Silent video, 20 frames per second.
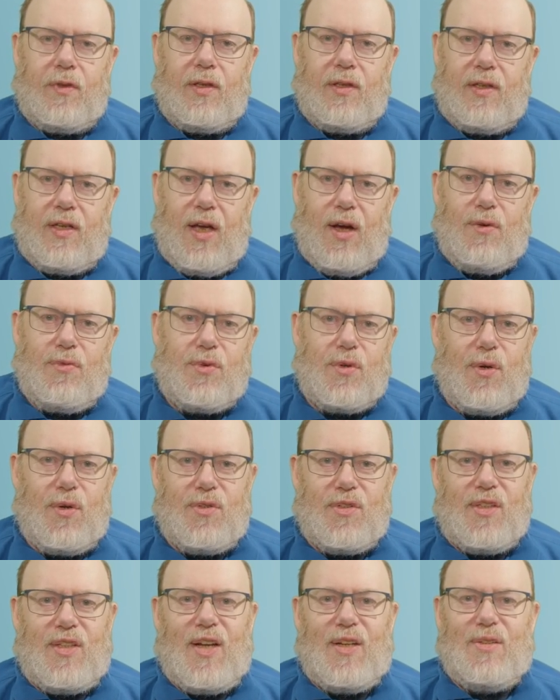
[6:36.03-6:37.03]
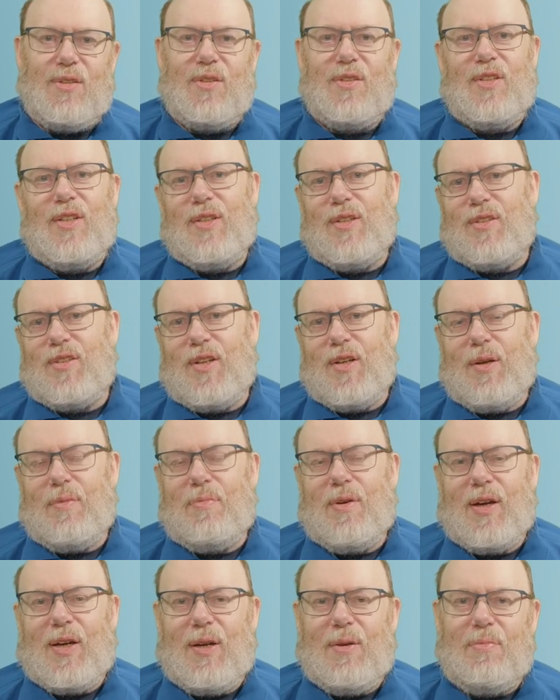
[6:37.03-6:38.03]
Yeah, of course, you just need to send the
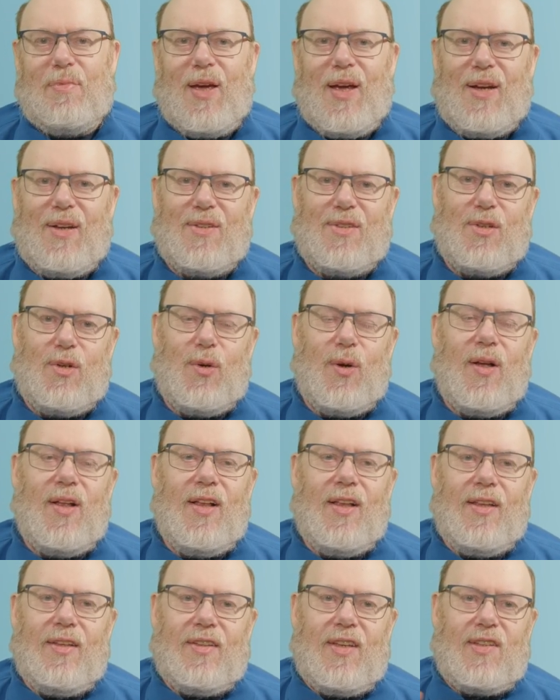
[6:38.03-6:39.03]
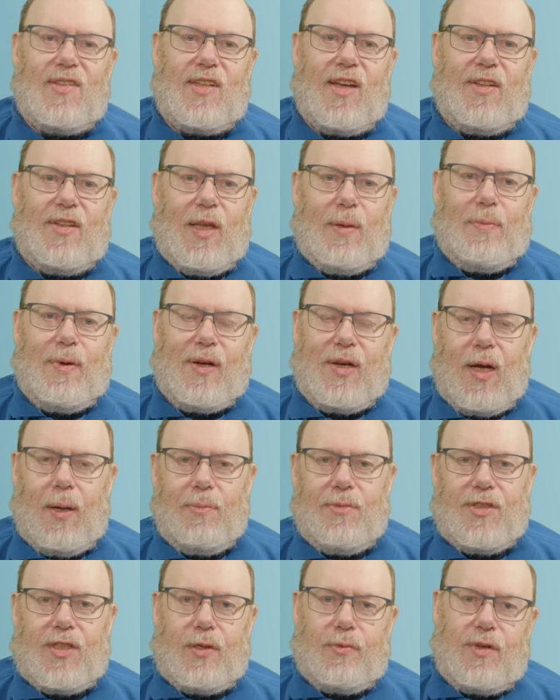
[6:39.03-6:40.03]
packet back. So the sender
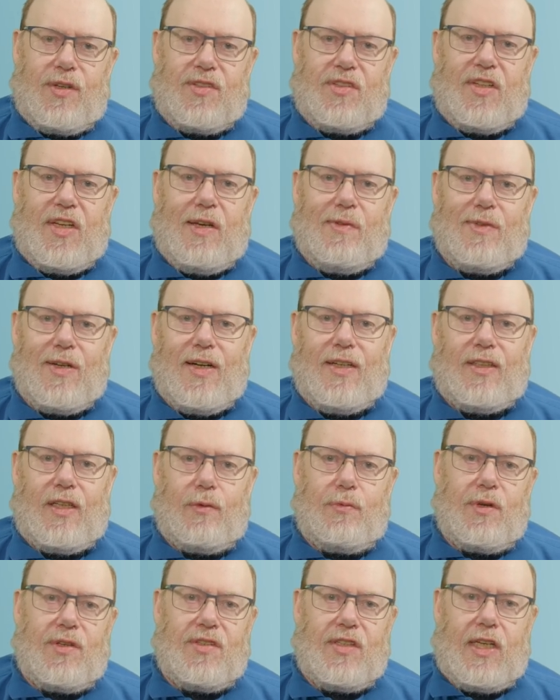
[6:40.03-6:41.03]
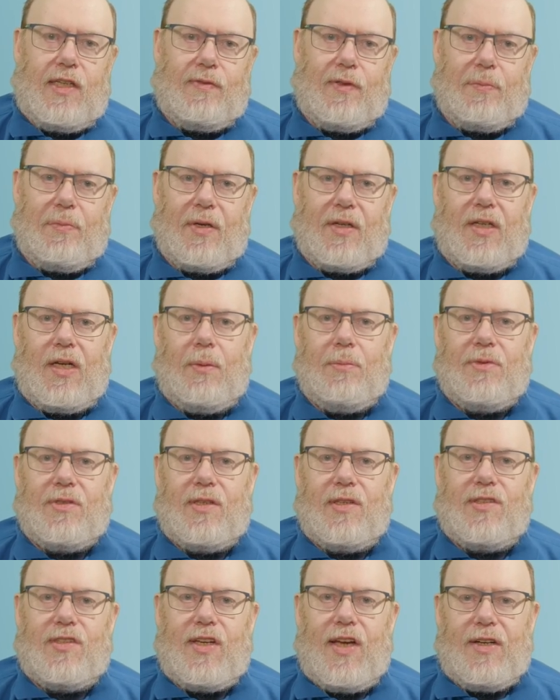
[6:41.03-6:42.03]
becomes the receiver and the receiver becomes the
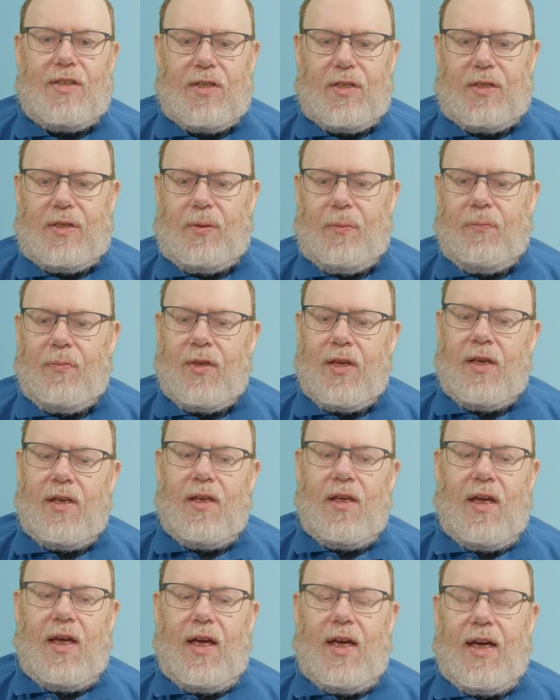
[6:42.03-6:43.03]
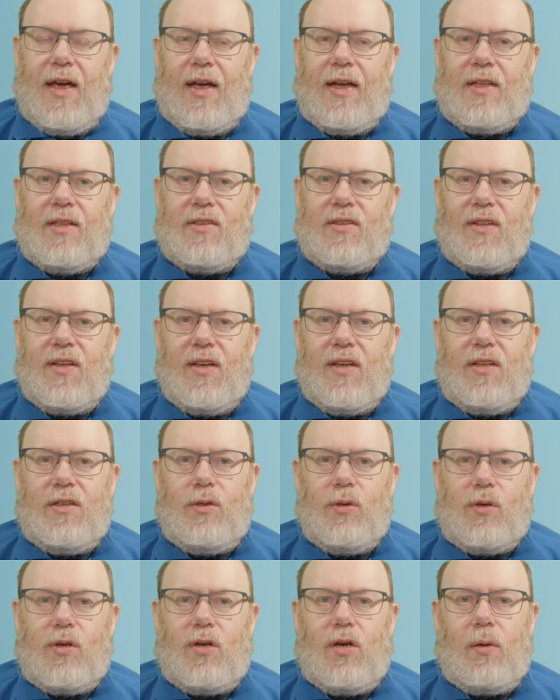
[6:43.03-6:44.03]
sender. And
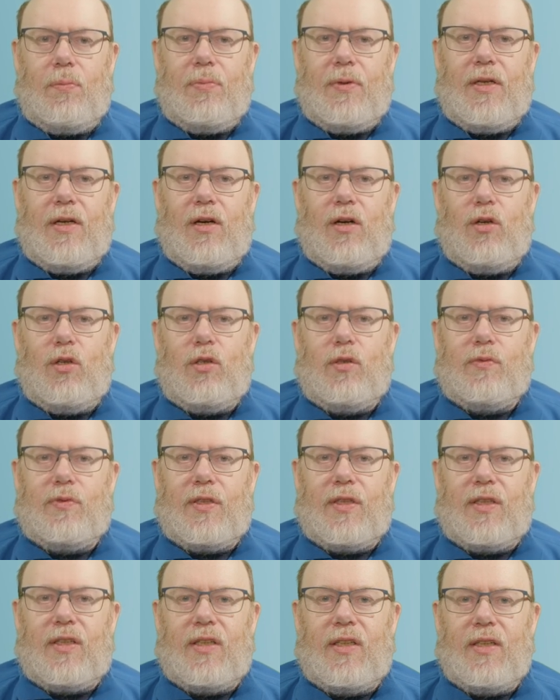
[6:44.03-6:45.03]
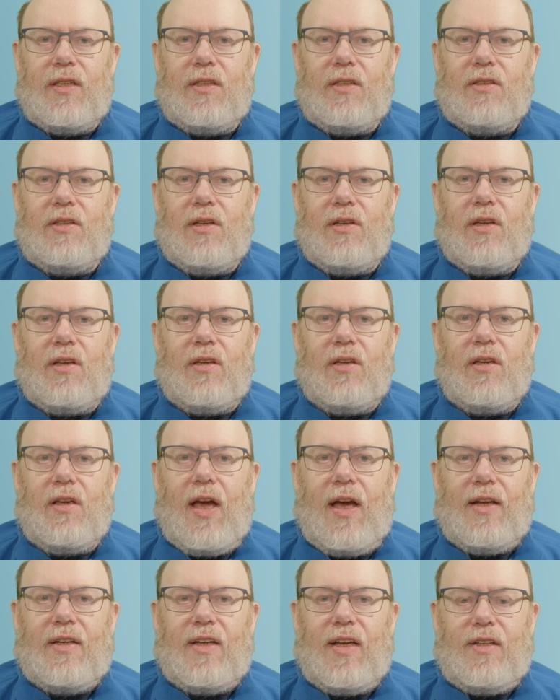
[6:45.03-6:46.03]
you copy over the
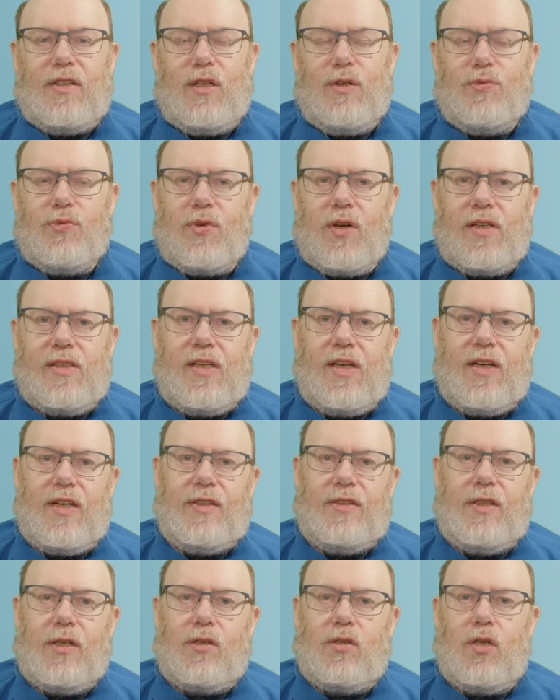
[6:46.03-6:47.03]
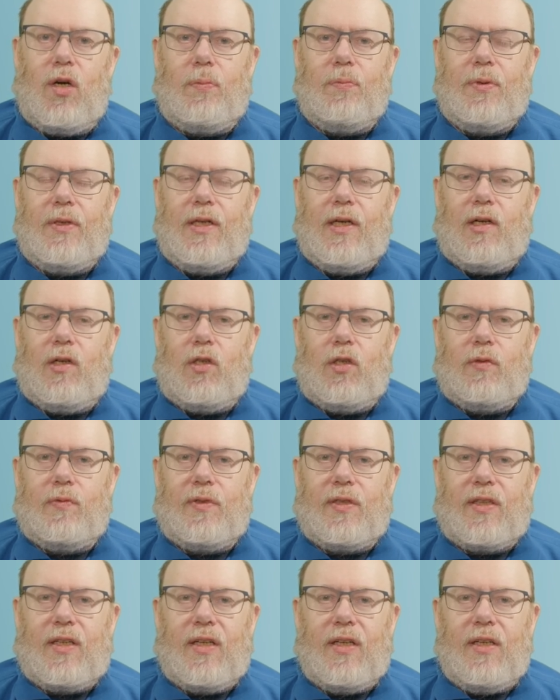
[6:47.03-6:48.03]
identifier and you copy
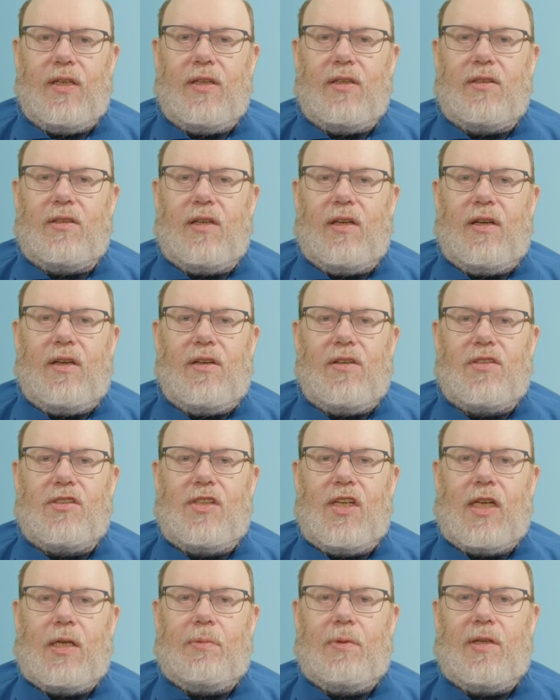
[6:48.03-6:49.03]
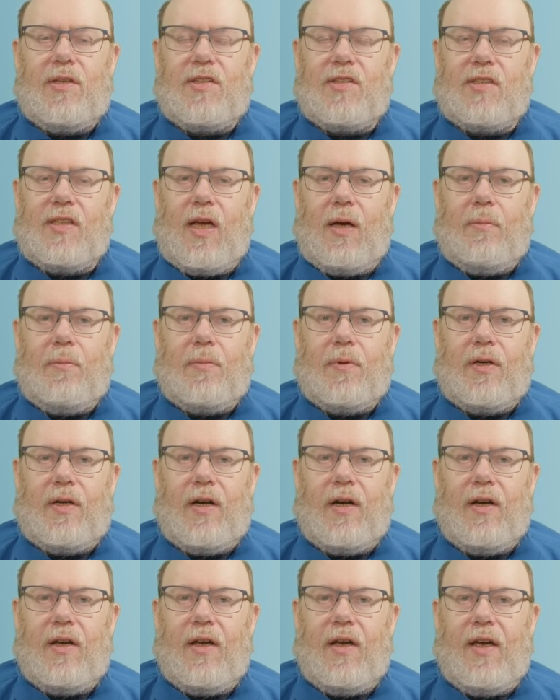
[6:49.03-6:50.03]
over the sequence number
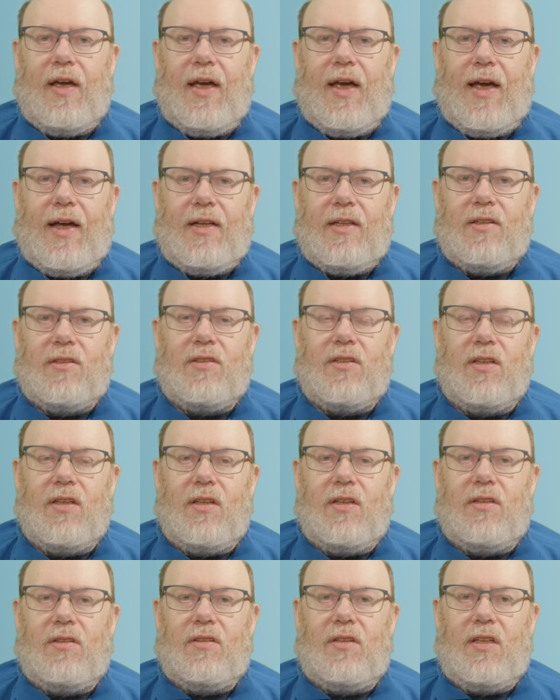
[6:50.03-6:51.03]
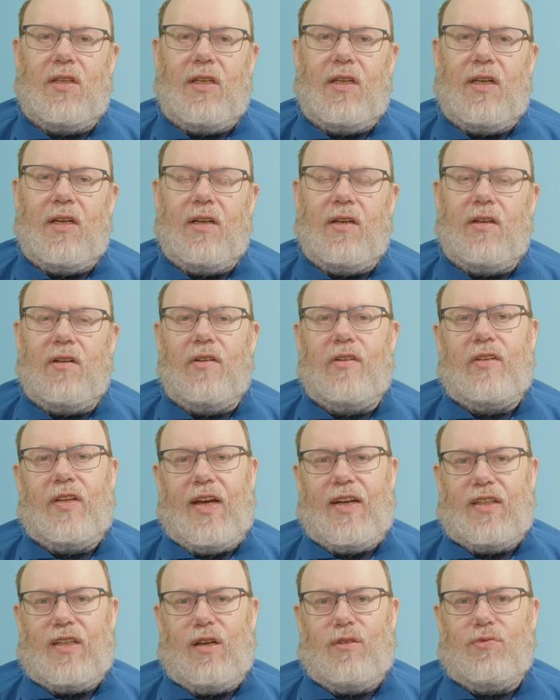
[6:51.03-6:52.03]
and the
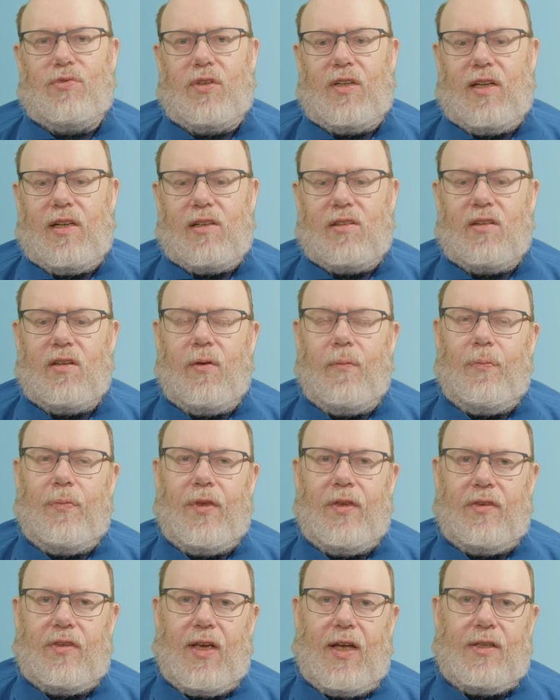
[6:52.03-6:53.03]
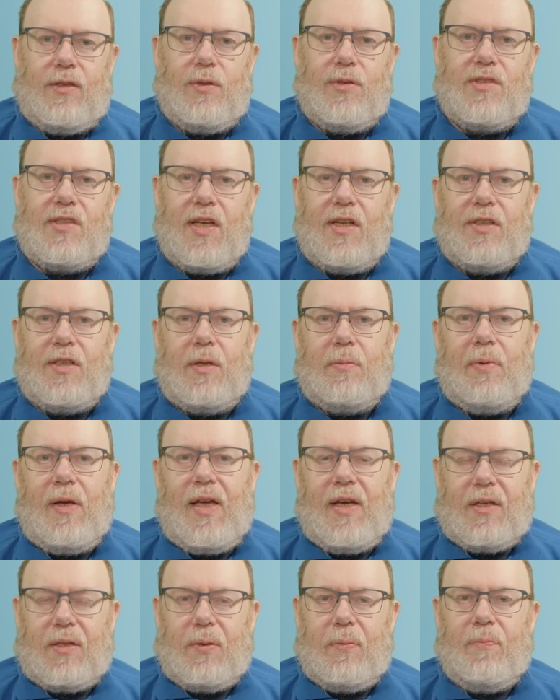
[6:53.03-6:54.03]
data field. And then you send it
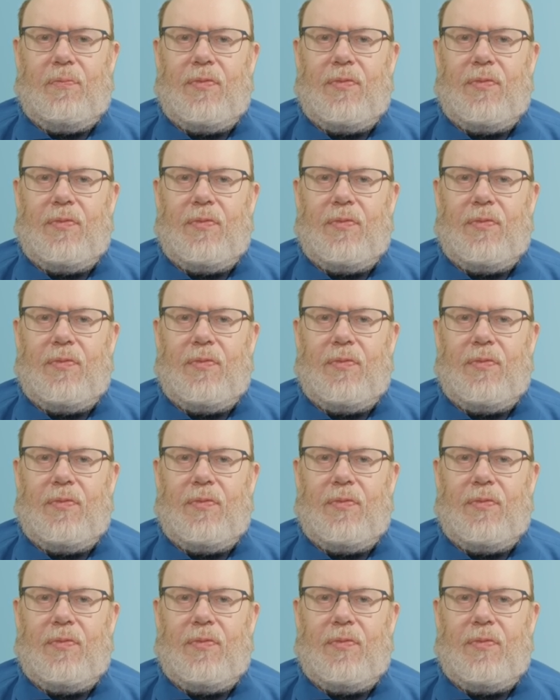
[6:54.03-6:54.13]
back.